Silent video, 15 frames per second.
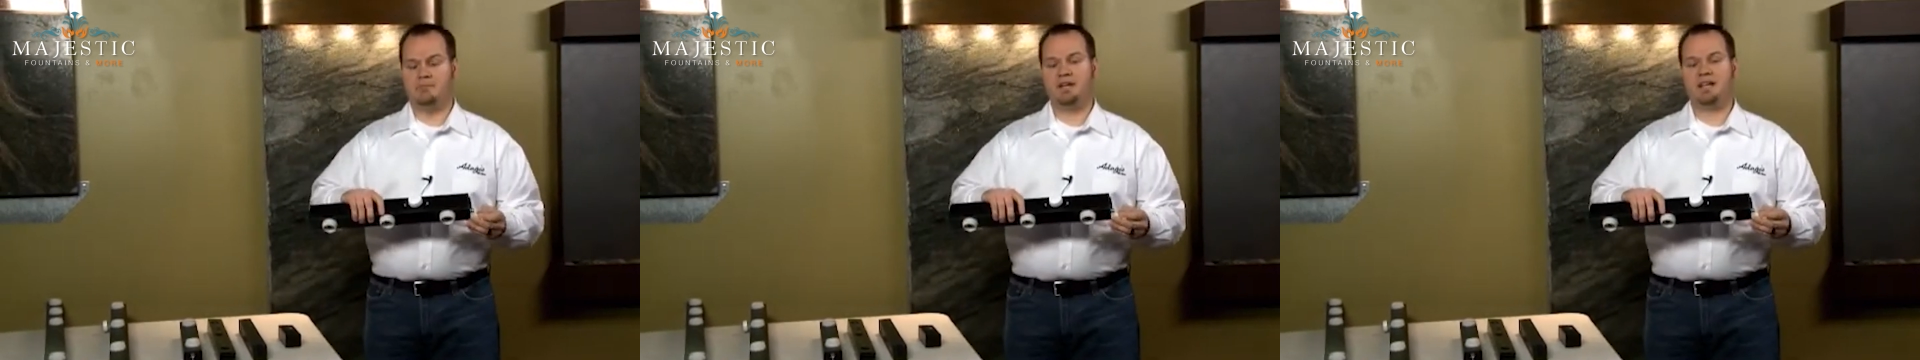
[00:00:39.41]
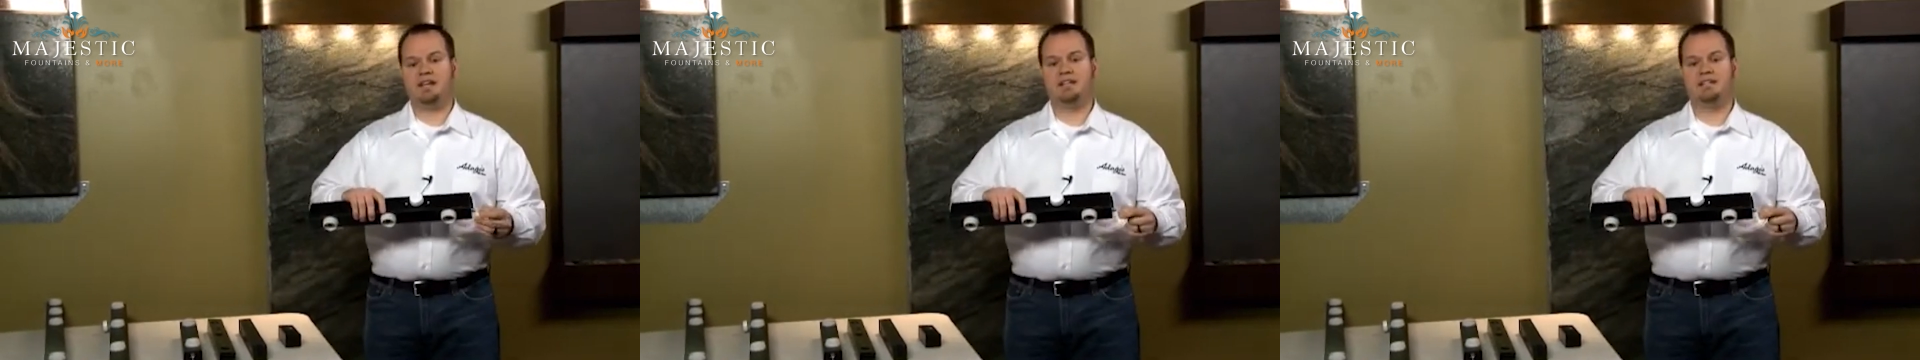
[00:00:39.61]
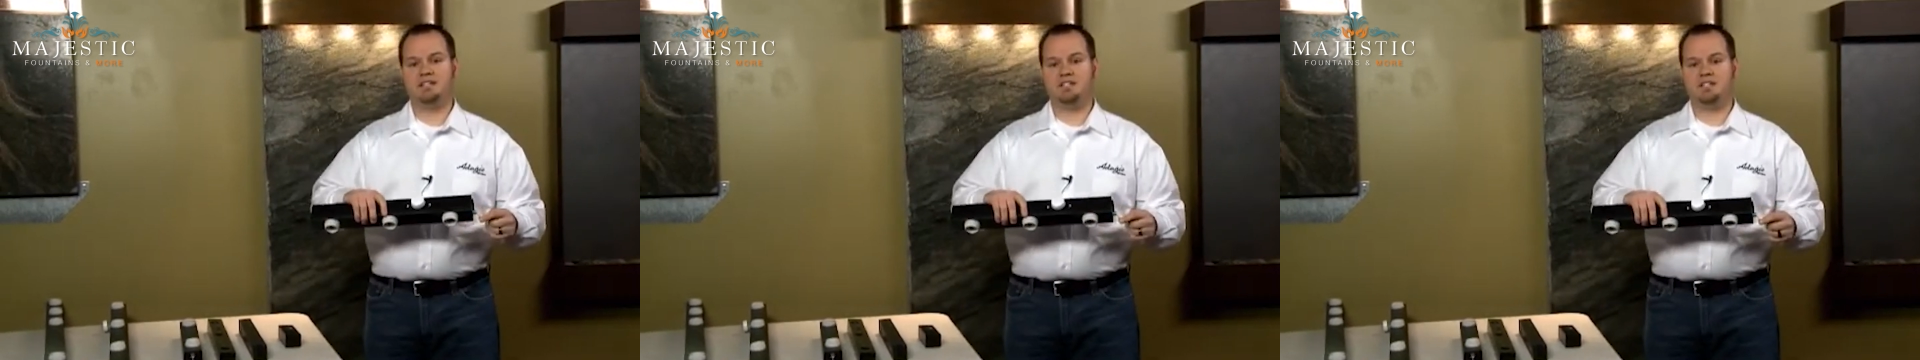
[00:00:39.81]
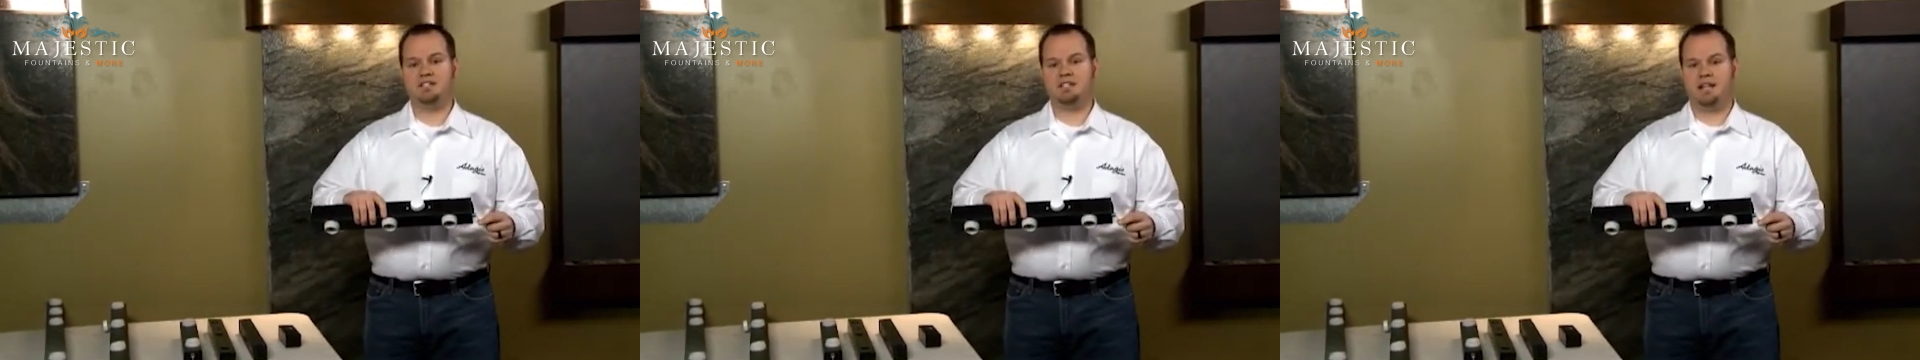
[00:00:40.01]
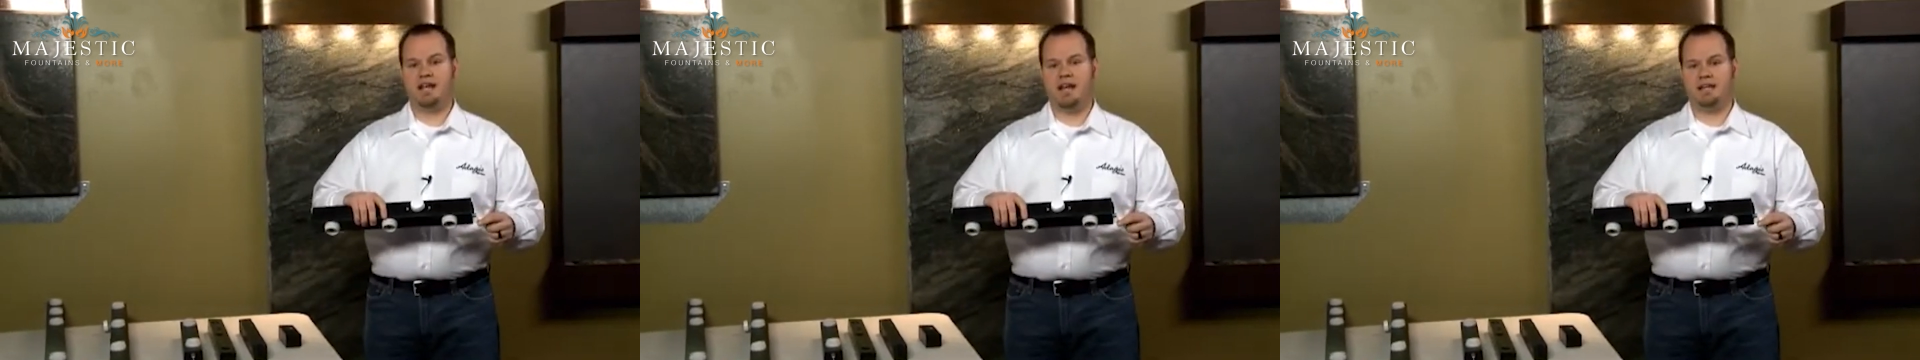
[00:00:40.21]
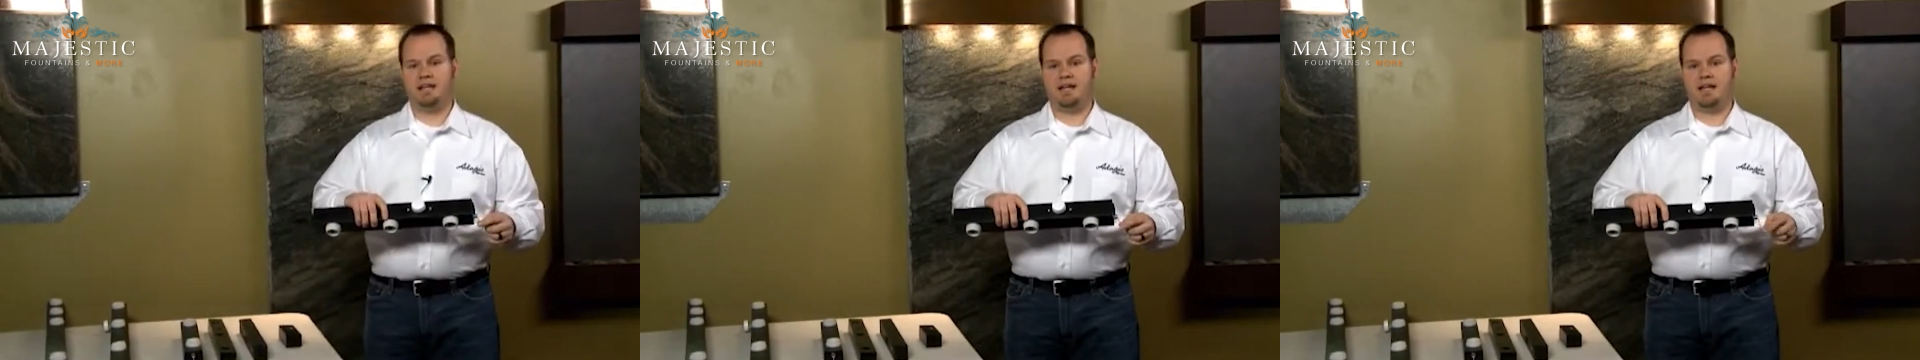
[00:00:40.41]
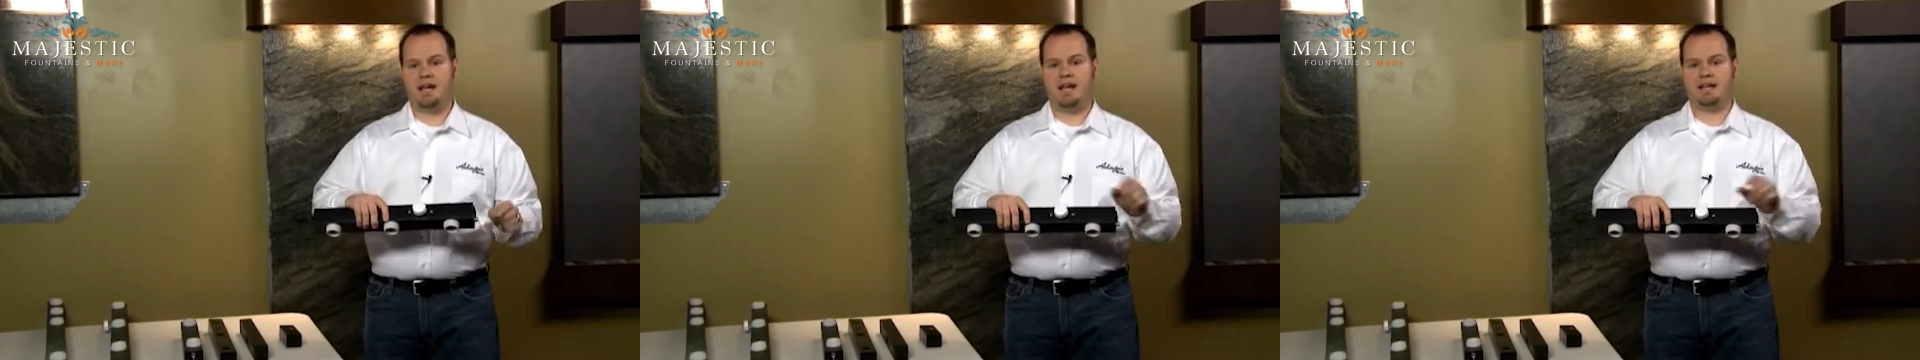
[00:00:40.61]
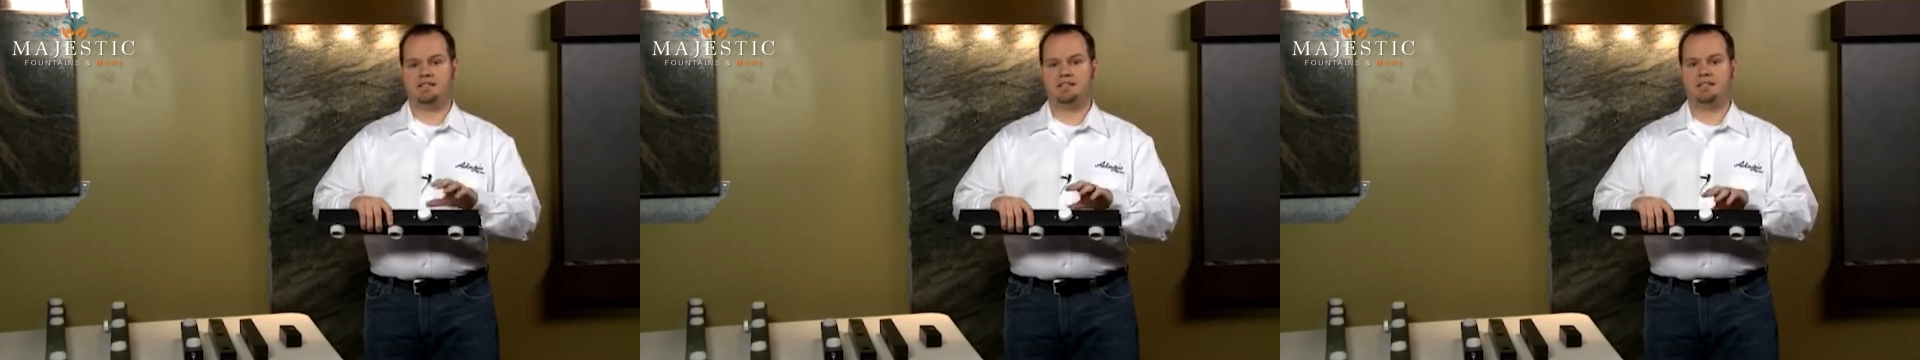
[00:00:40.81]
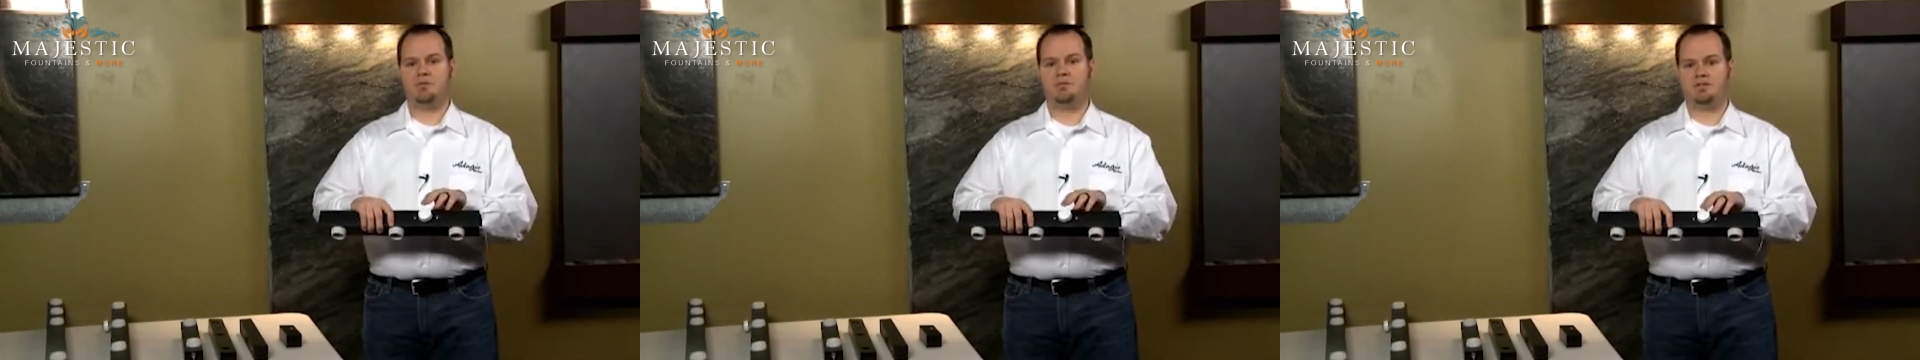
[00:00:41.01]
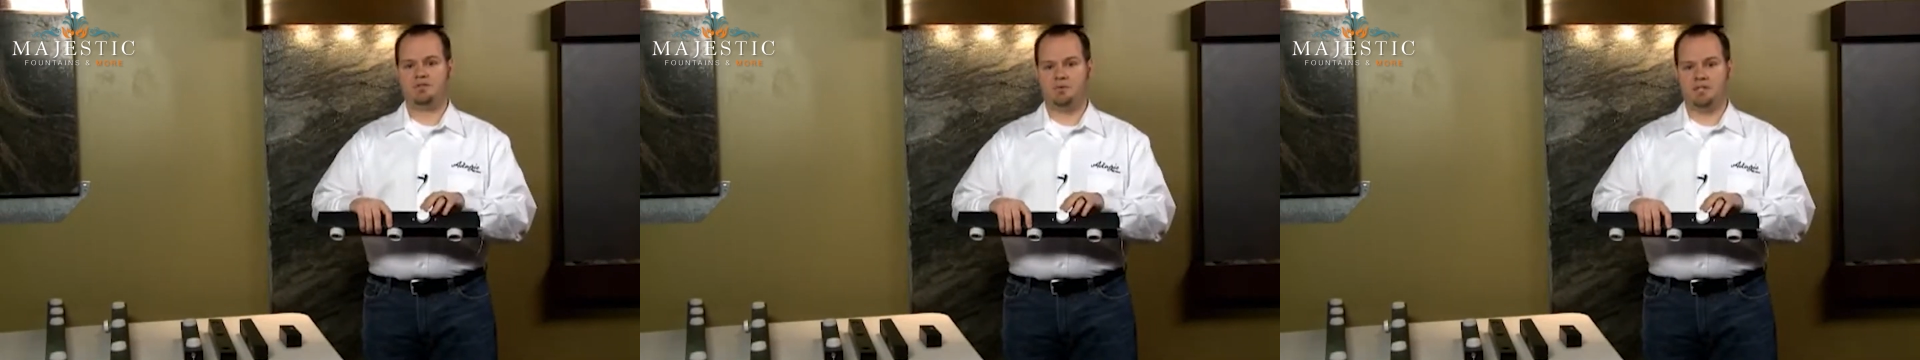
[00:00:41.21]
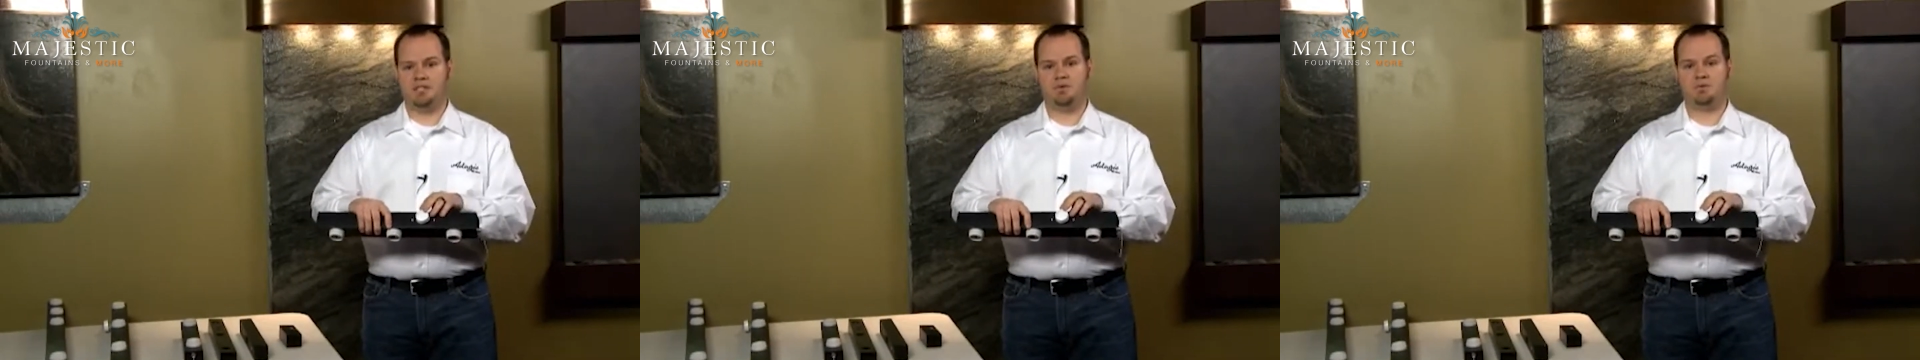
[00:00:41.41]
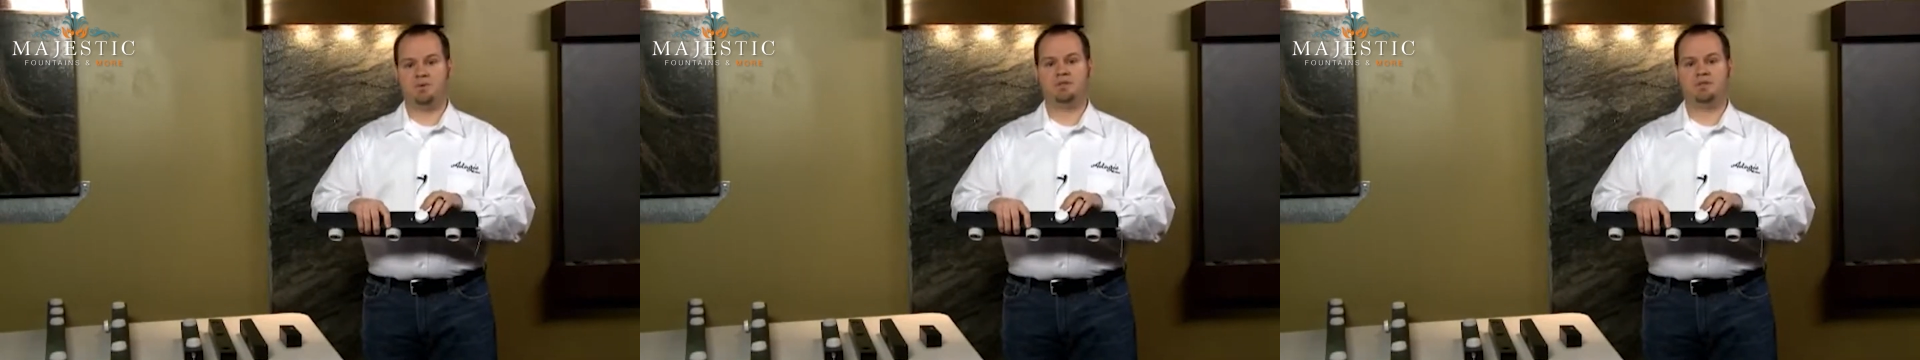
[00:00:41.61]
but in addition to that, it has a dimmer switch,